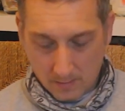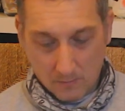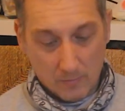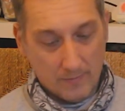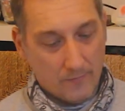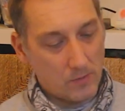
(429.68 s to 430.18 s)

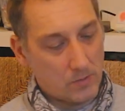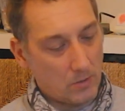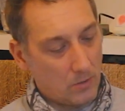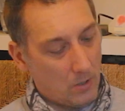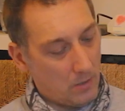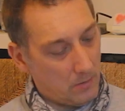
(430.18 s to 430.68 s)
We've also
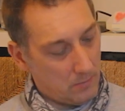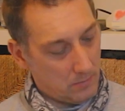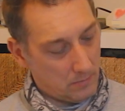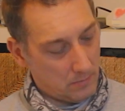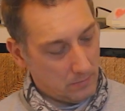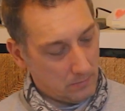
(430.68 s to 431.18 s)
got
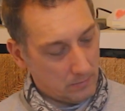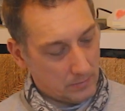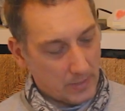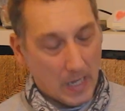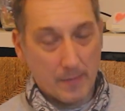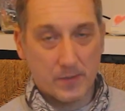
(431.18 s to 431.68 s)

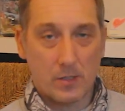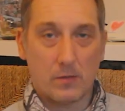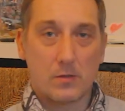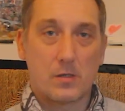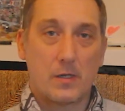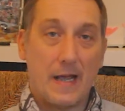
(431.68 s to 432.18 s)

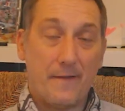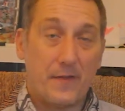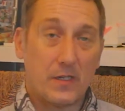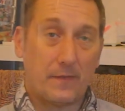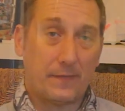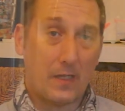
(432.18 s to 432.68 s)
damsels. If
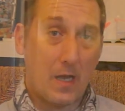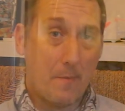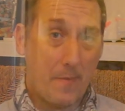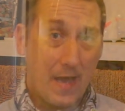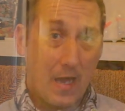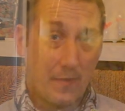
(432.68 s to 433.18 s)
there's a fly
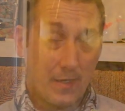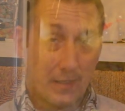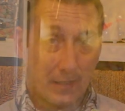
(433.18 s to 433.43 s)
better than a